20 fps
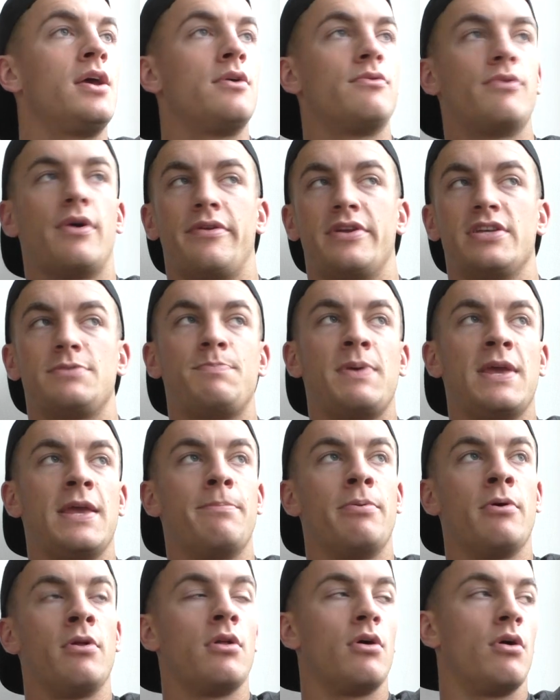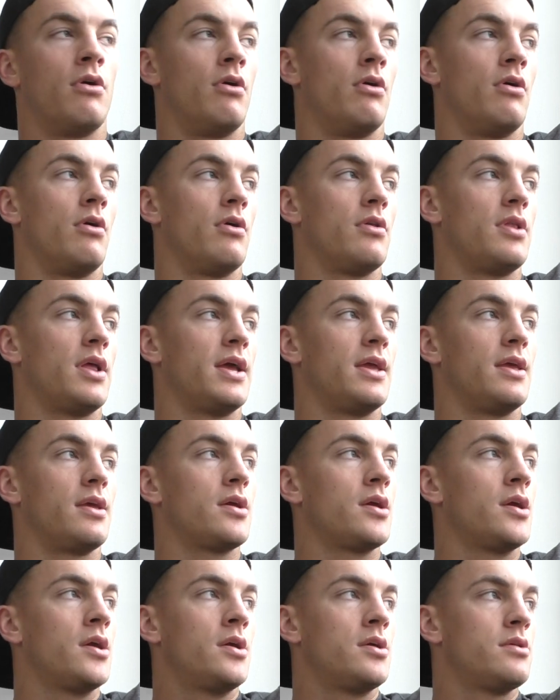whether it's people or, like,
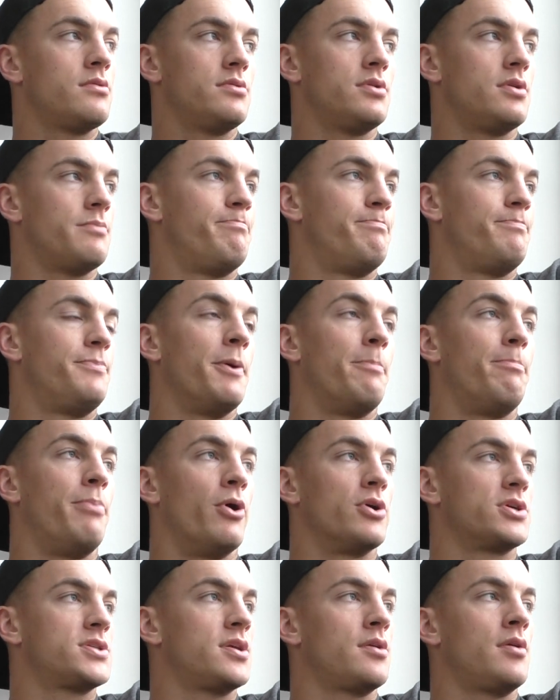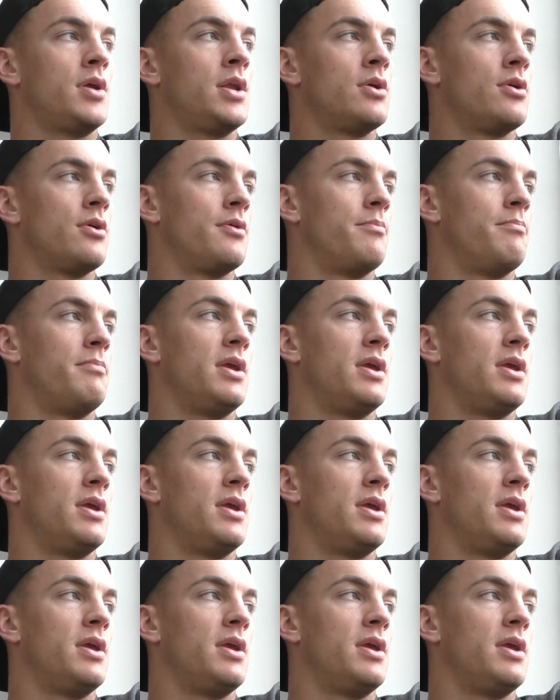you know, the books that you read or